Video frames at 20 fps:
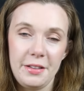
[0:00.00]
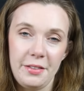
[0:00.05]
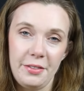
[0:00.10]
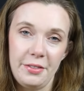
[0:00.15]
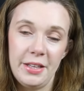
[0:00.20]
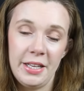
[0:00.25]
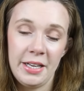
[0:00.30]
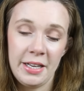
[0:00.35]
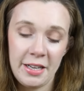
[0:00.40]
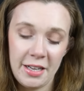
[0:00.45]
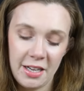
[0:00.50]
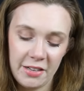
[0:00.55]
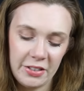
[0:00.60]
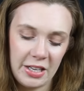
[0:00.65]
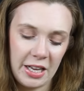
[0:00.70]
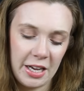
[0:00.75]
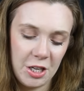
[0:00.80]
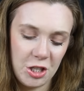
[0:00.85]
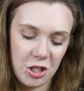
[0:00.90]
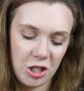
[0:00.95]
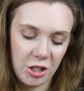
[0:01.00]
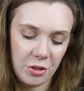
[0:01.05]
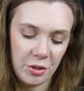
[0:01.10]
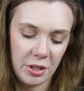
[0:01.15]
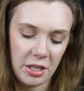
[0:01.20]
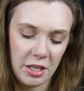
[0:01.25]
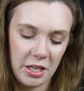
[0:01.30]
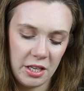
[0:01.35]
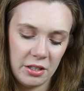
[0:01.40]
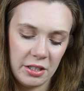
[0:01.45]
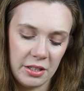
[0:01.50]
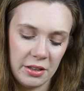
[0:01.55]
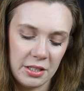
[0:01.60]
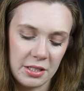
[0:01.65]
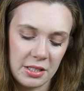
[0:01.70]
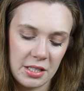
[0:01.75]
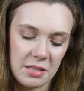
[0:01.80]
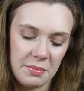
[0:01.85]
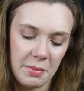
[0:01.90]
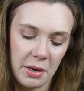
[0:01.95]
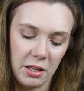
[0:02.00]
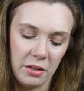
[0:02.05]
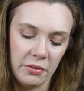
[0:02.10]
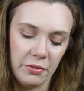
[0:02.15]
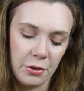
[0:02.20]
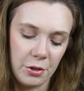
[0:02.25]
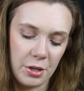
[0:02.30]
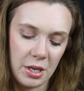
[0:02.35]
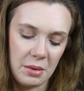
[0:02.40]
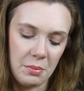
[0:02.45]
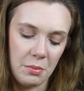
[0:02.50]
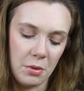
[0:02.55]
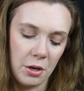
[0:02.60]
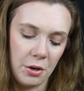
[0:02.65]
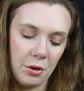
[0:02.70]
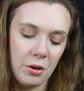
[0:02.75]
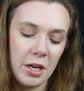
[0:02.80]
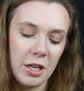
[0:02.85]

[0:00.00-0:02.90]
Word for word: Then I have an eyeshadow in here and this is my alverde Mono